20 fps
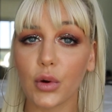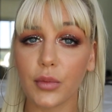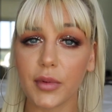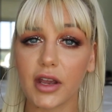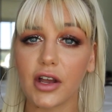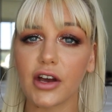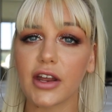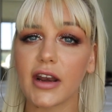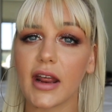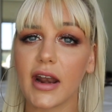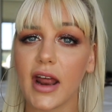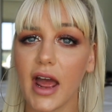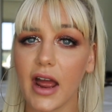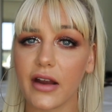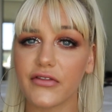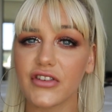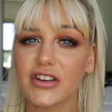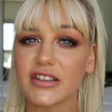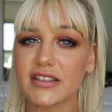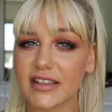will be good at
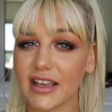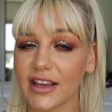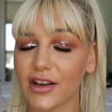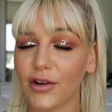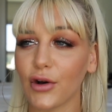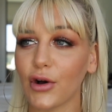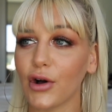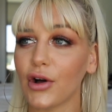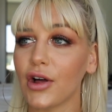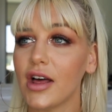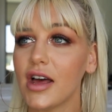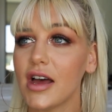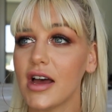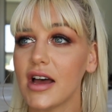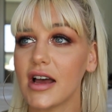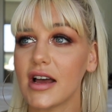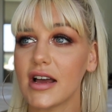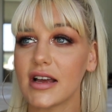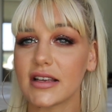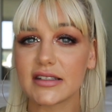every single
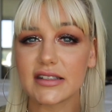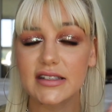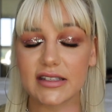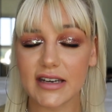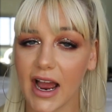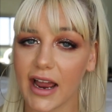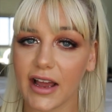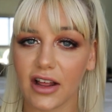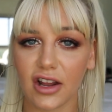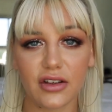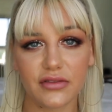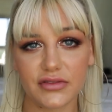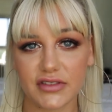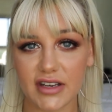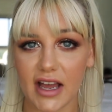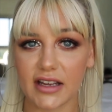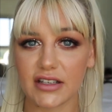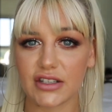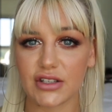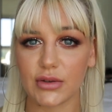style of
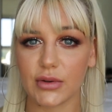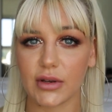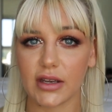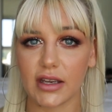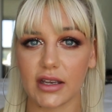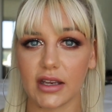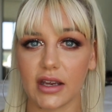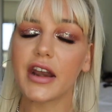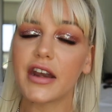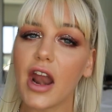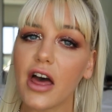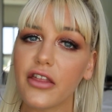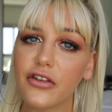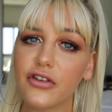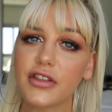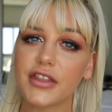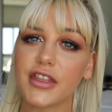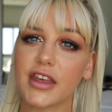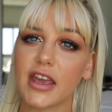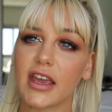tattooing.
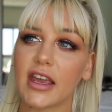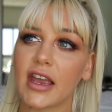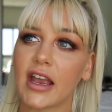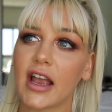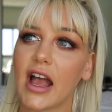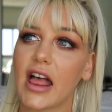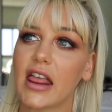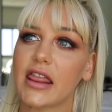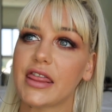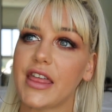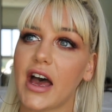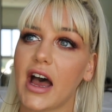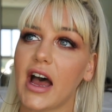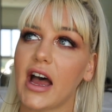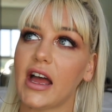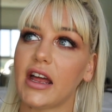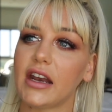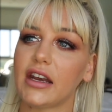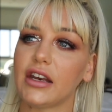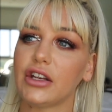Another thing
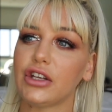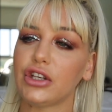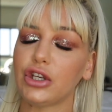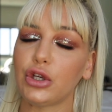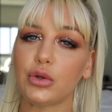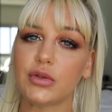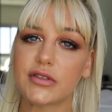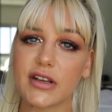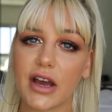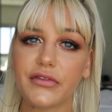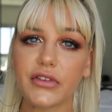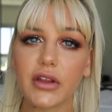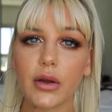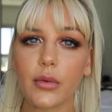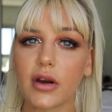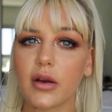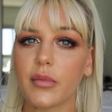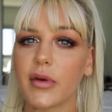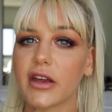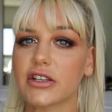that you definitely
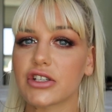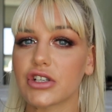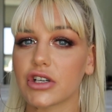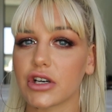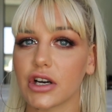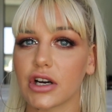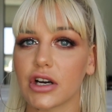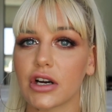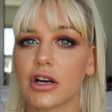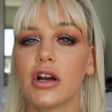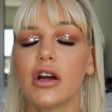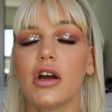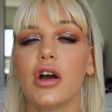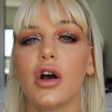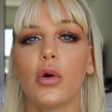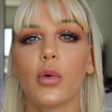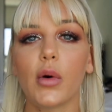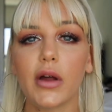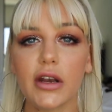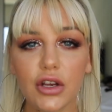want to make sure
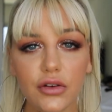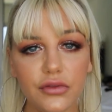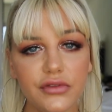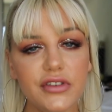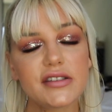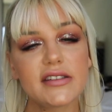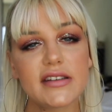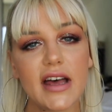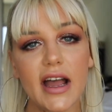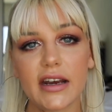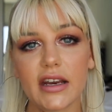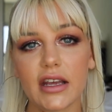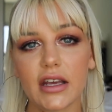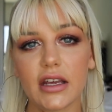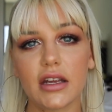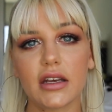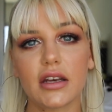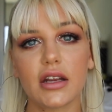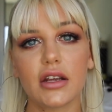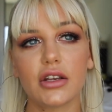when you've
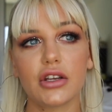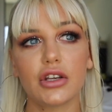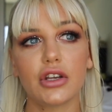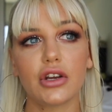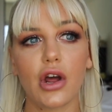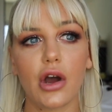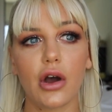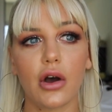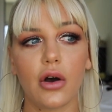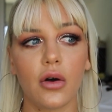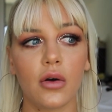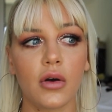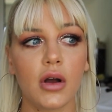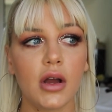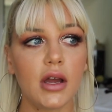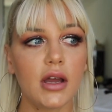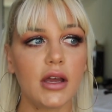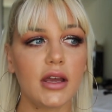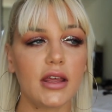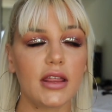decided, you know,
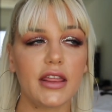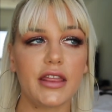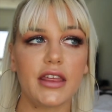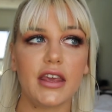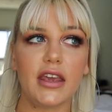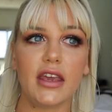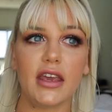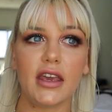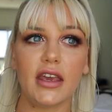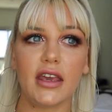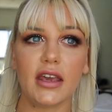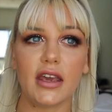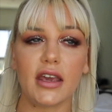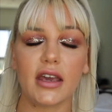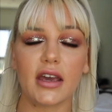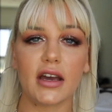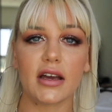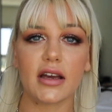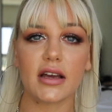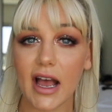
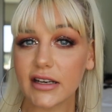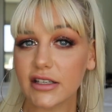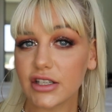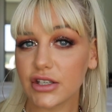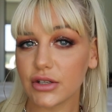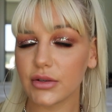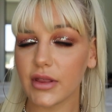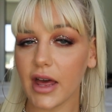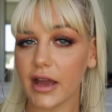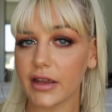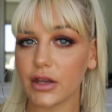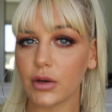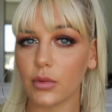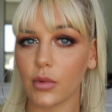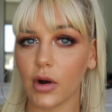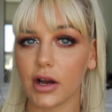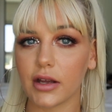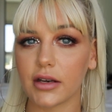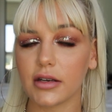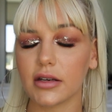the tattoo that you
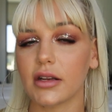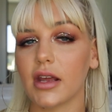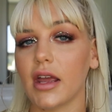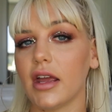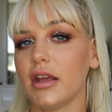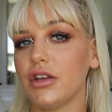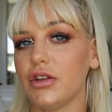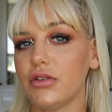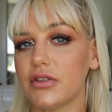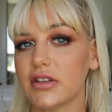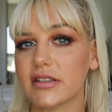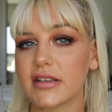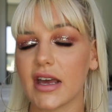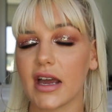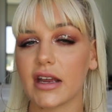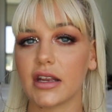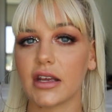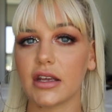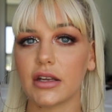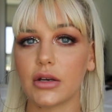want and you
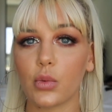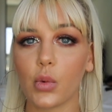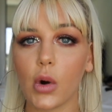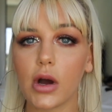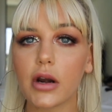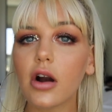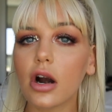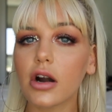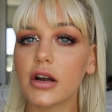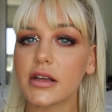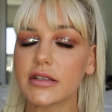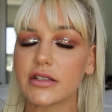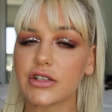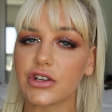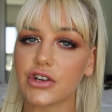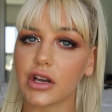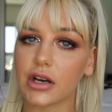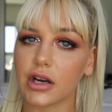decided what artist you're